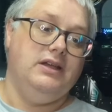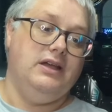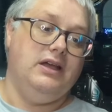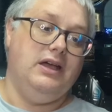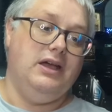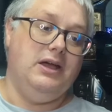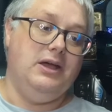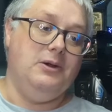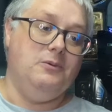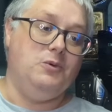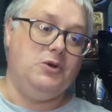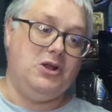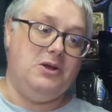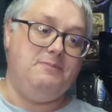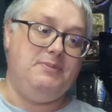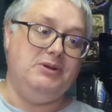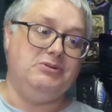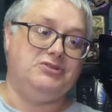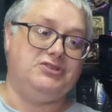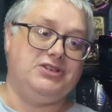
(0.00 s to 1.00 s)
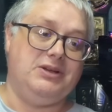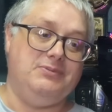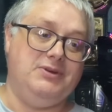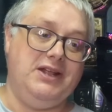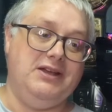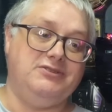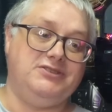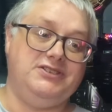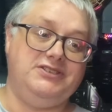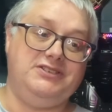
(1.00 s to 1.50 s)
Would I build someone
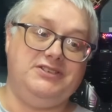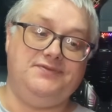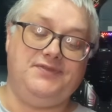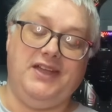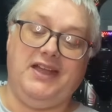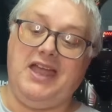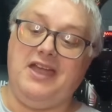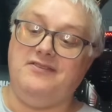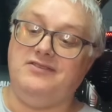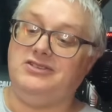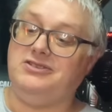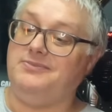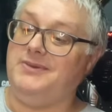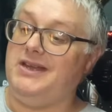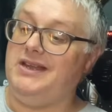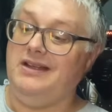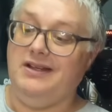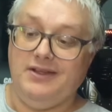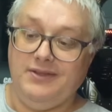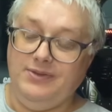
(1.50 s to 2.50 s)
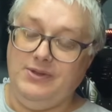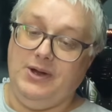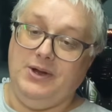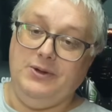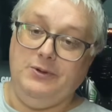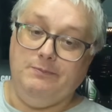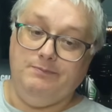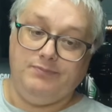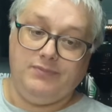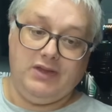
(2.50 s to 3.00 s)
else's if they gave it to me?
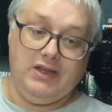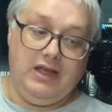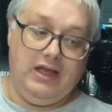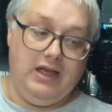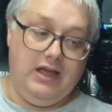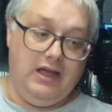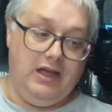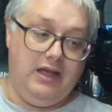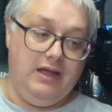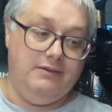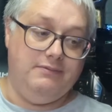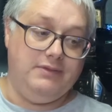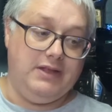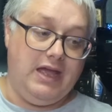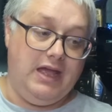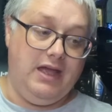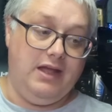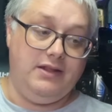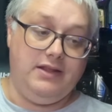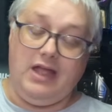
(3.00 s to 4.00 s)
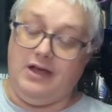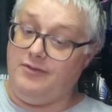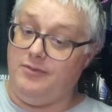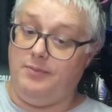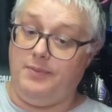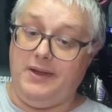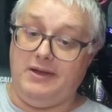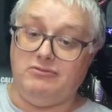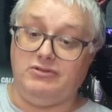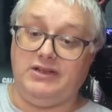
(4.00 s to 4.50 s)
No. The other
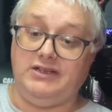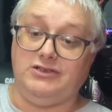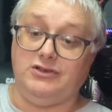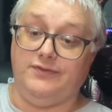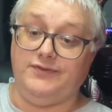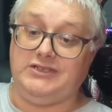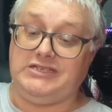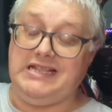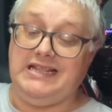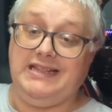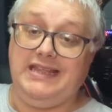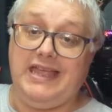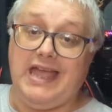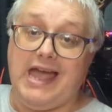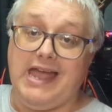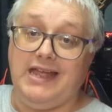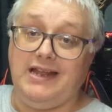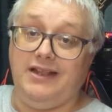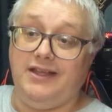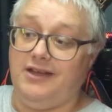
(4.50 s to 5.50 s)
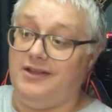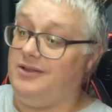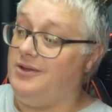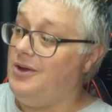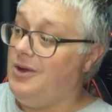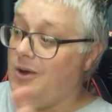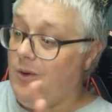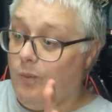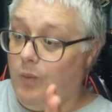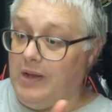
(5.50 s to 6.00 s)
build is obviously the Alien.
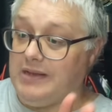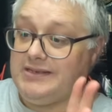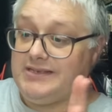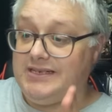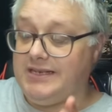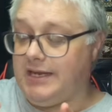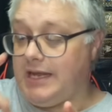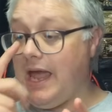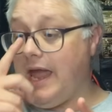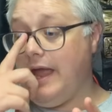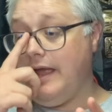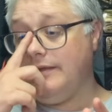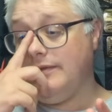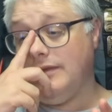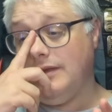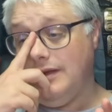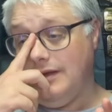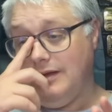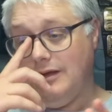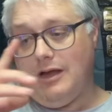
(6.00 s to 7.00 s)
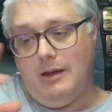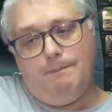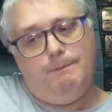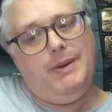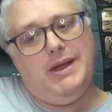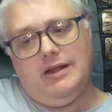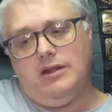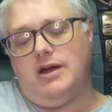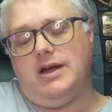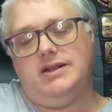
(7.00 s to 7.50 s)
Once again, a
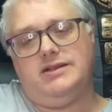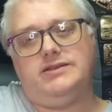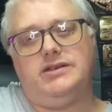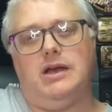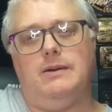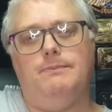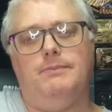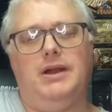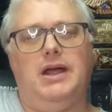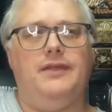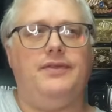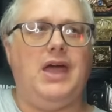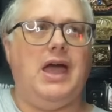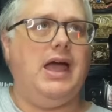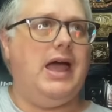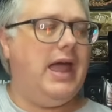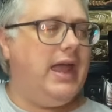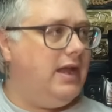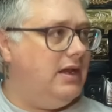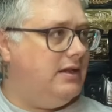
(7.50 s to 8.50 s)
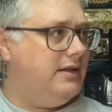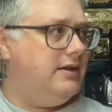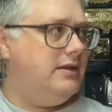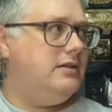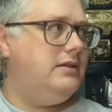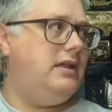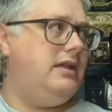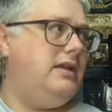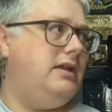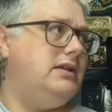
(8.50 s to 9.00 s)
bit like the Tumbler, that
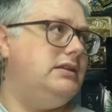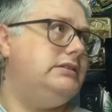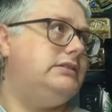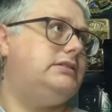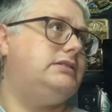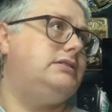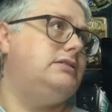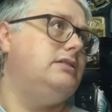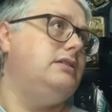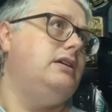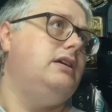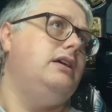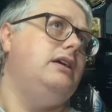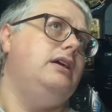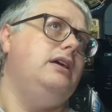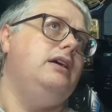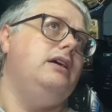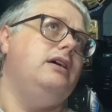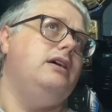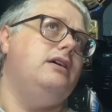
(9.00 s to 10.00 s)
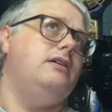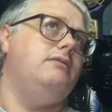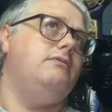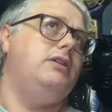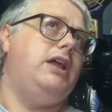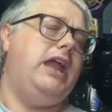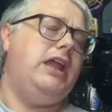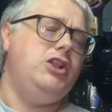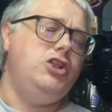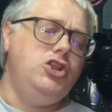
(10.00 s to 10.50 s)
Alien
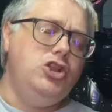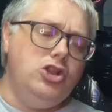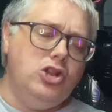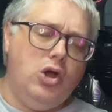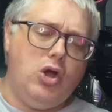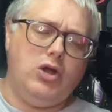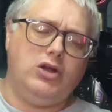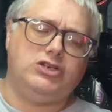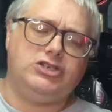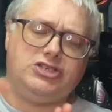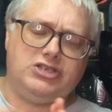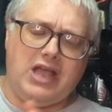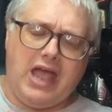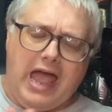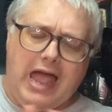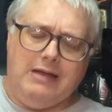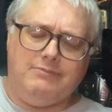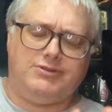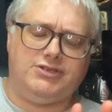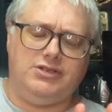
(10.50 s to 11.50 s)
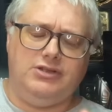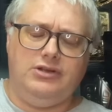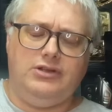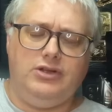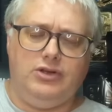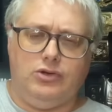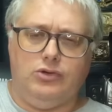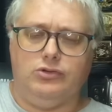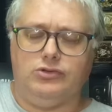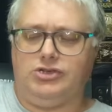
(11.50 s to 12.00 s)
it looks
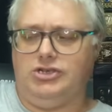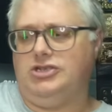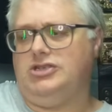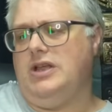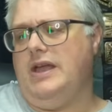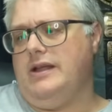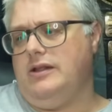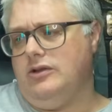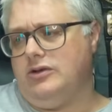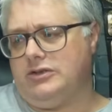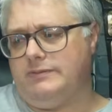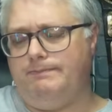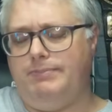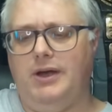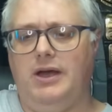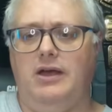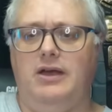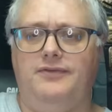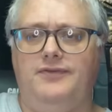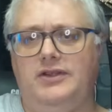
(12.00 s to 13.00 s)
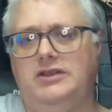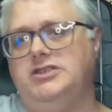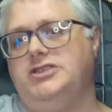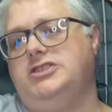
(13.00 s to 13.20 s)
absolutely gorgeous. It looks perfect.